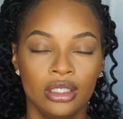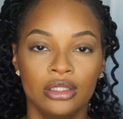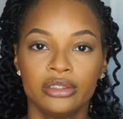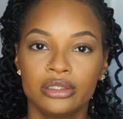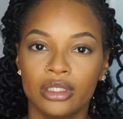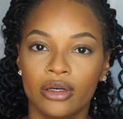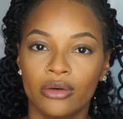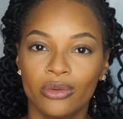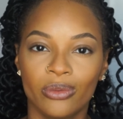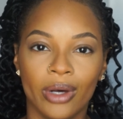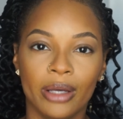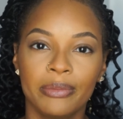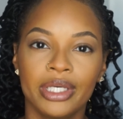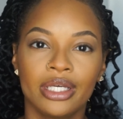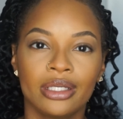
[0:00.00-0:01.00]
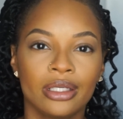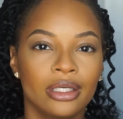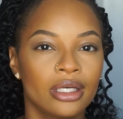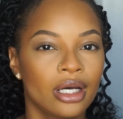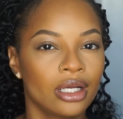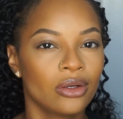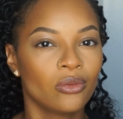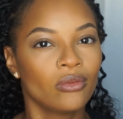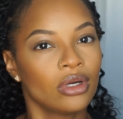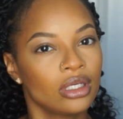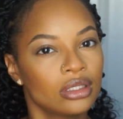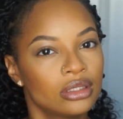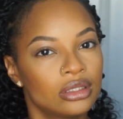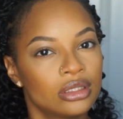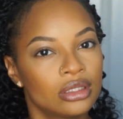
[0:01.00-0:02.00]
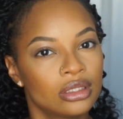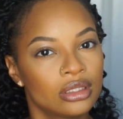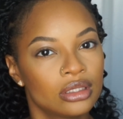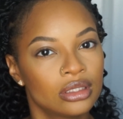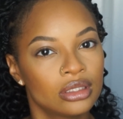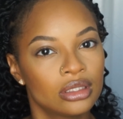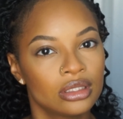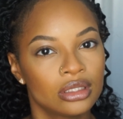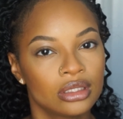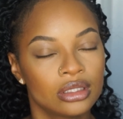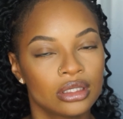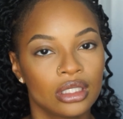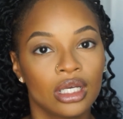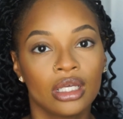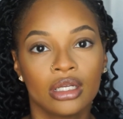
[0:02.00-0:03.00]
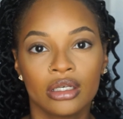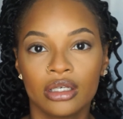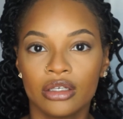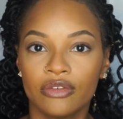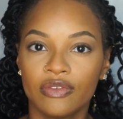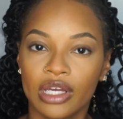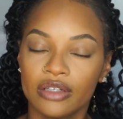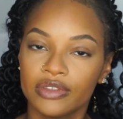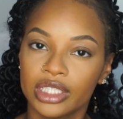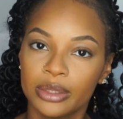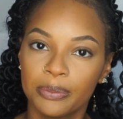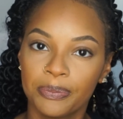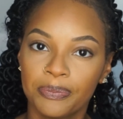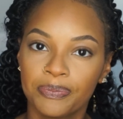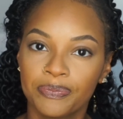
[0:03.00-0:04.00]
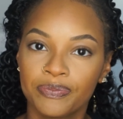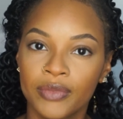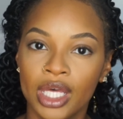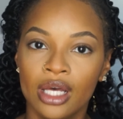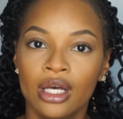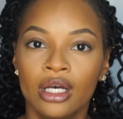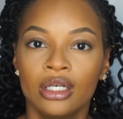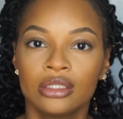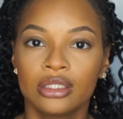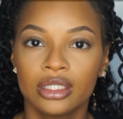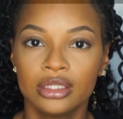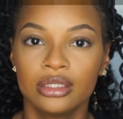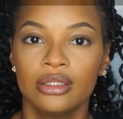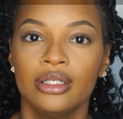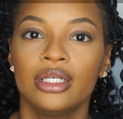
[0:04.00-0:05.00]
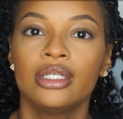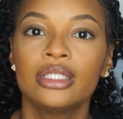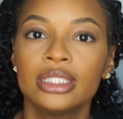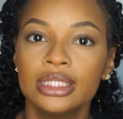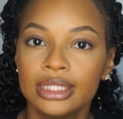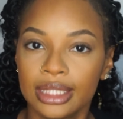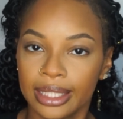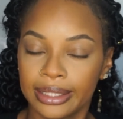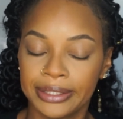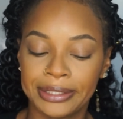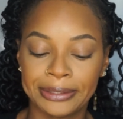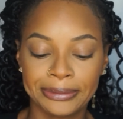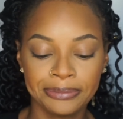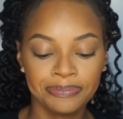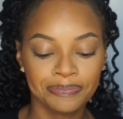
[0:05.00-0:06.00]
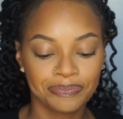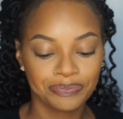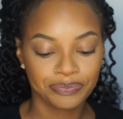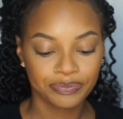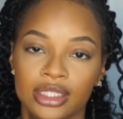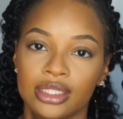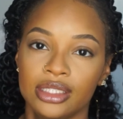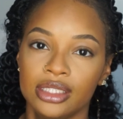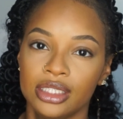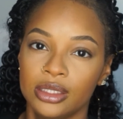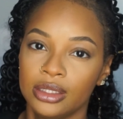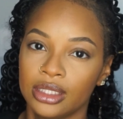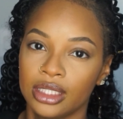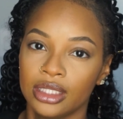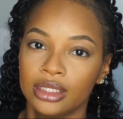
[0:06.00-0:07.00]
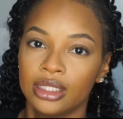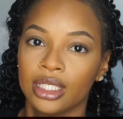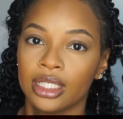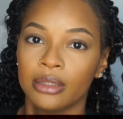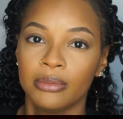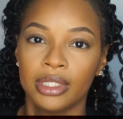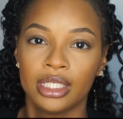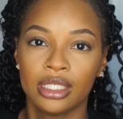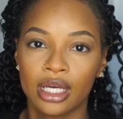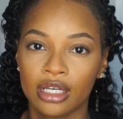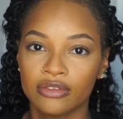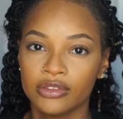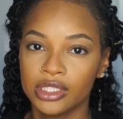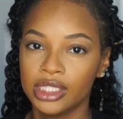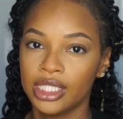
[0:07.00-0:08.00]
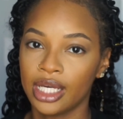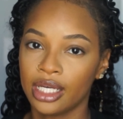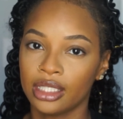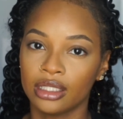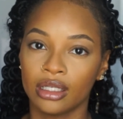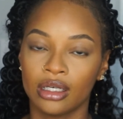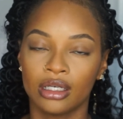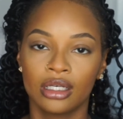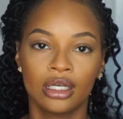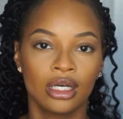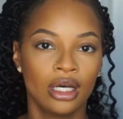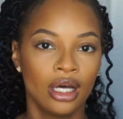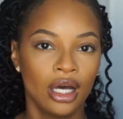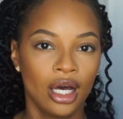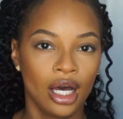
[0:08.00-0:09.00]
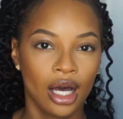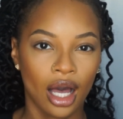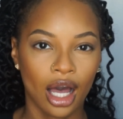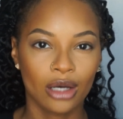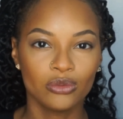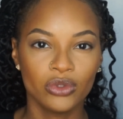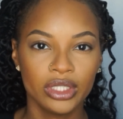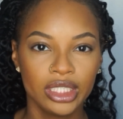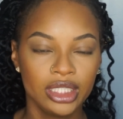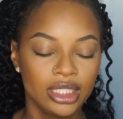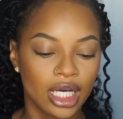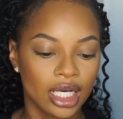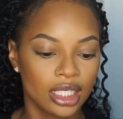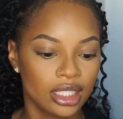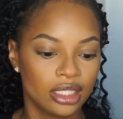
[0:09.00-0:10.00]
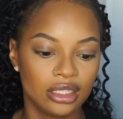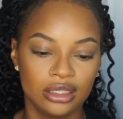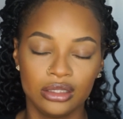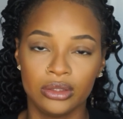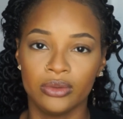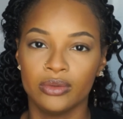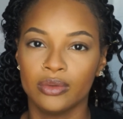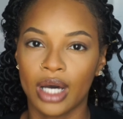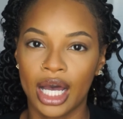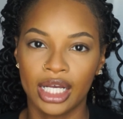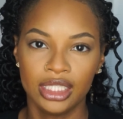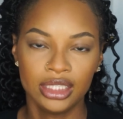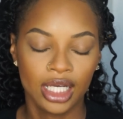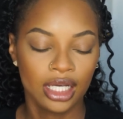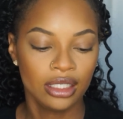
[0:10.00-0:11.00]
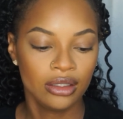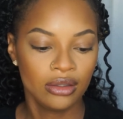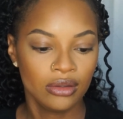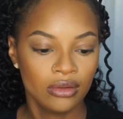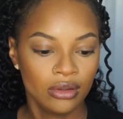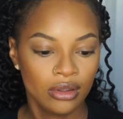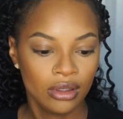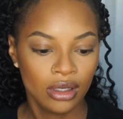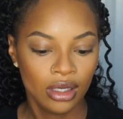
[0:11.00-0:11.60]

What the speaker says: So, I mean, it kind of worked in a good favor. So let's go ahead and continue. Since this is going to be an everyday look, I'm really not going to do eyeshadow.